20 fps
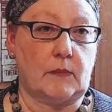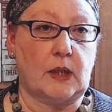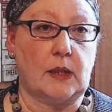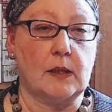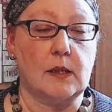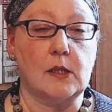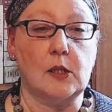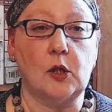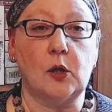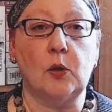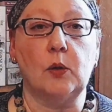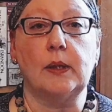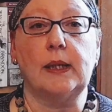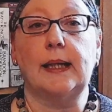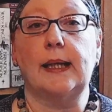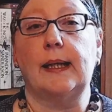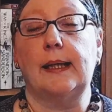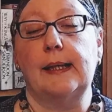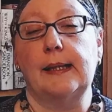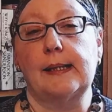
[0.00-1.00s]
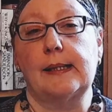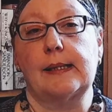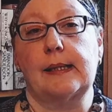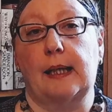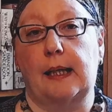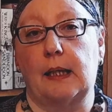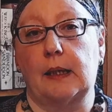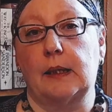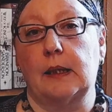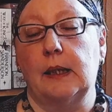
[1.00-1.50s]
So there is
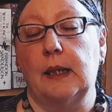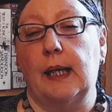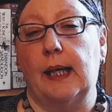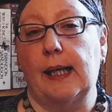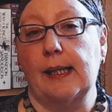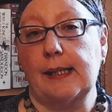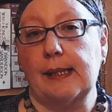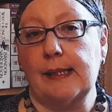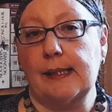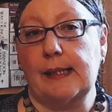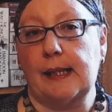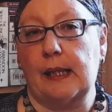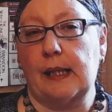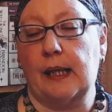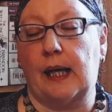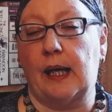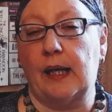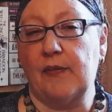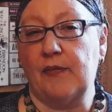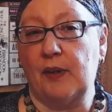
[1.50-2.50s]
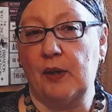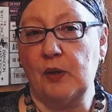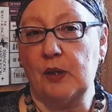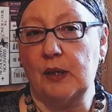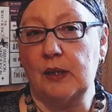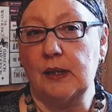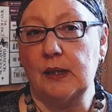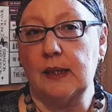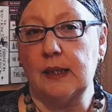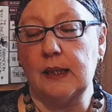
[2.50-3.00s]
that. As I say, I found
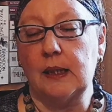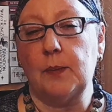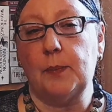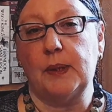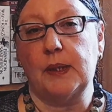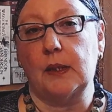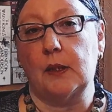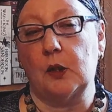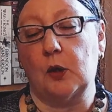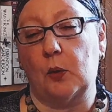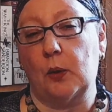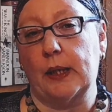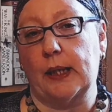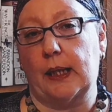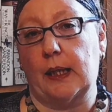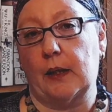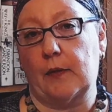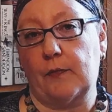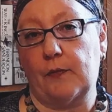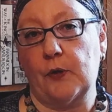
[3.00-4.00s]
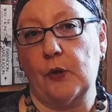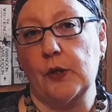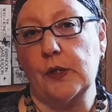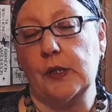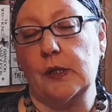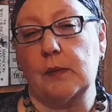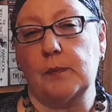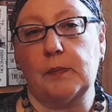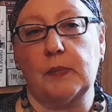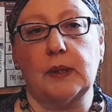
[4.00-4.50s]
that a little bit annoying at
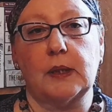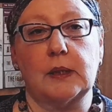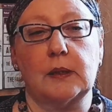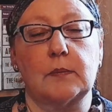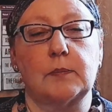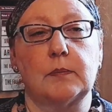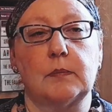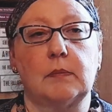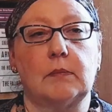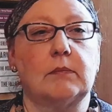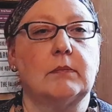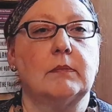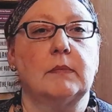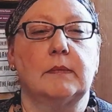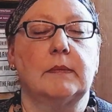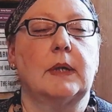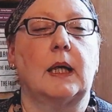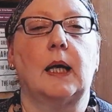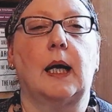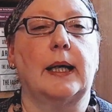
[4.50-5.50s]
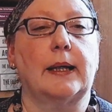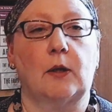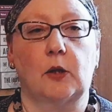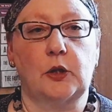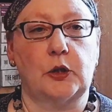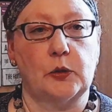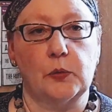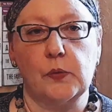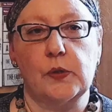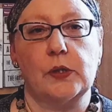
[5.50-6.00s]
first, but I
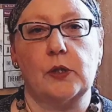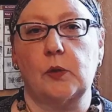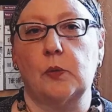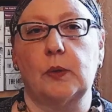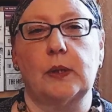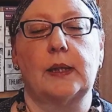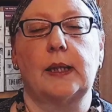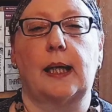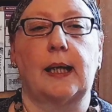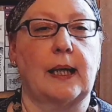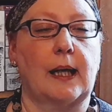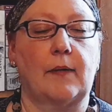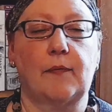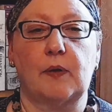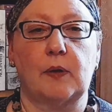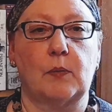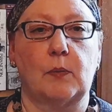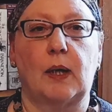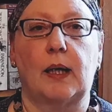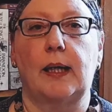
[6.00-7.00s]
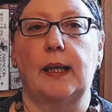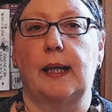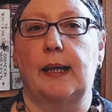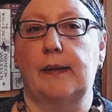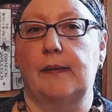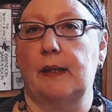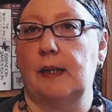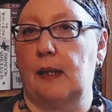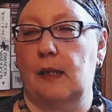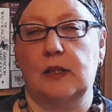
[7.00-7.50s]
got used to it, and after a while I
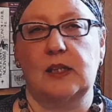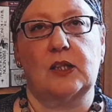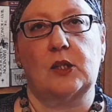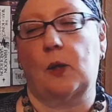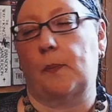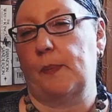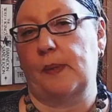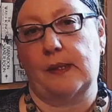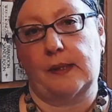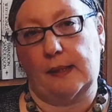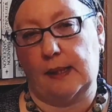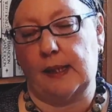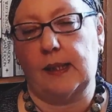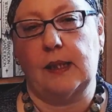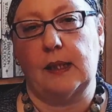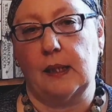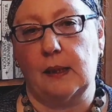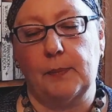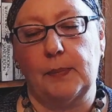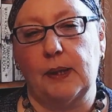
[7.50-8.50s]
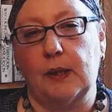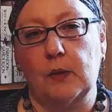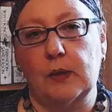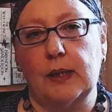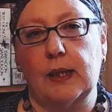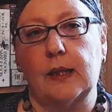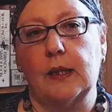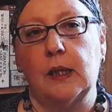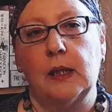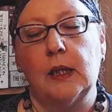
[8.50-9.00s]
think I stopped thinking about
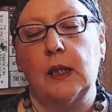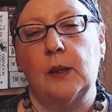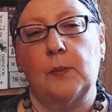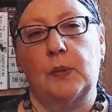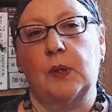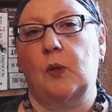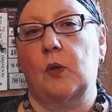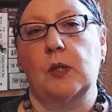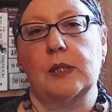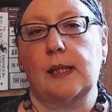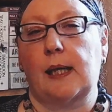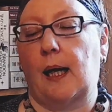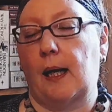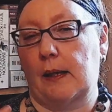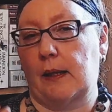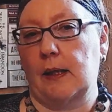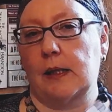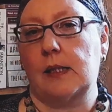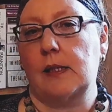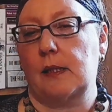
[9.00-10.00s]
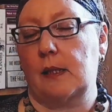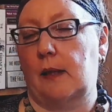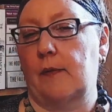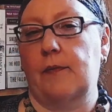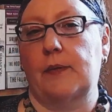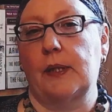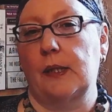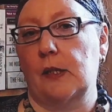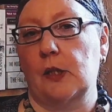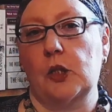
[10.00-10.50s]
that, because other
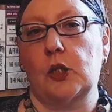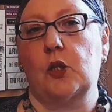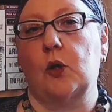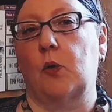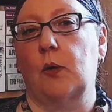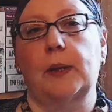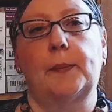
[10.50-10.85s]
stuff in the story